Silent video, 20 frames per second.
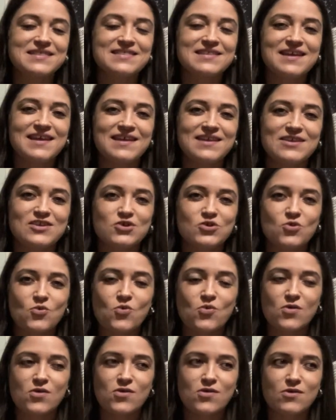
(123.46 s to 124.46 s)
that
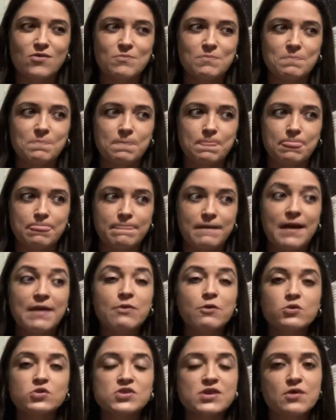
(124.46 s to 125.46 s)
you're, and
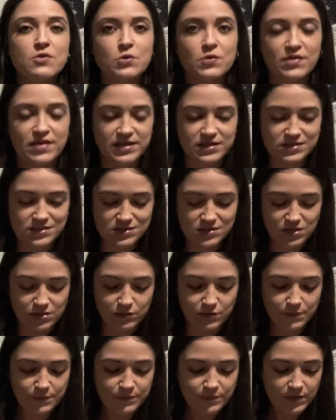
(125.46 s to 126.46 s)
there's other things too.
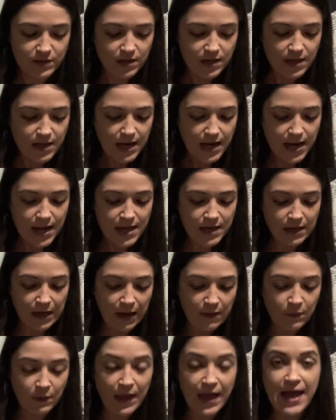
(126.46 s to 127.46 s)
And
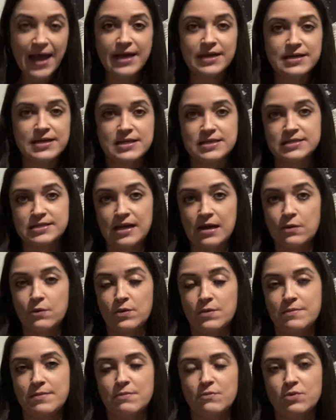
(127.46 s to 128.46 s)
I will add as I
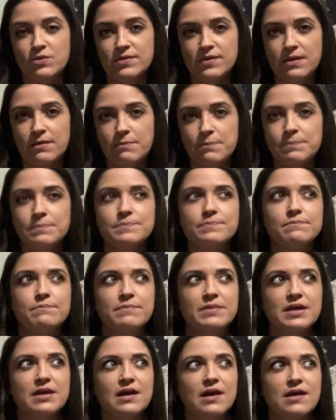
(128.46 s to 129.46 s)
remember them
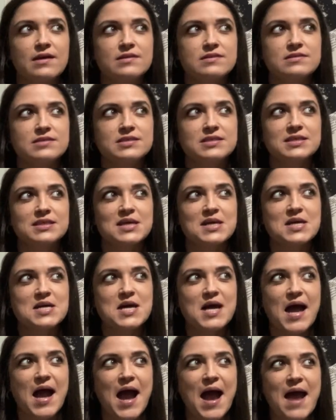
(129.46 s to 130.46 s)
because
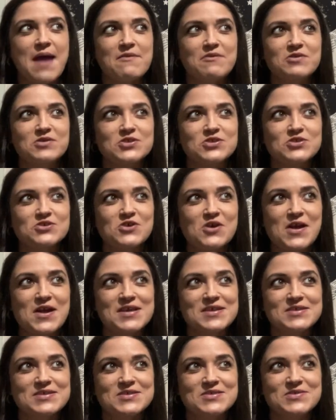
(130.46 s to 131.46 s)
I was
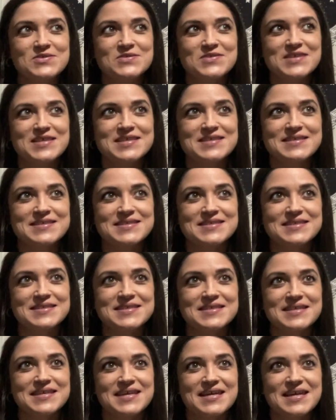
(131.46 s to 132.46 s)
trying to do
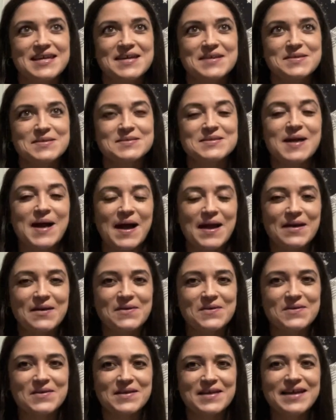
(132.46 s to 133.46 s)
this
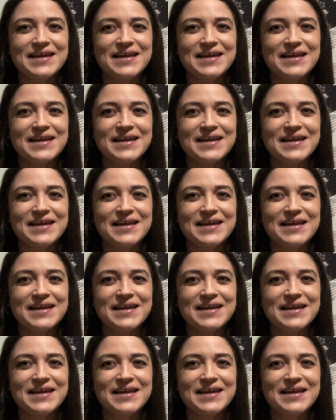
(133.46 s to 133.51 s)
tired.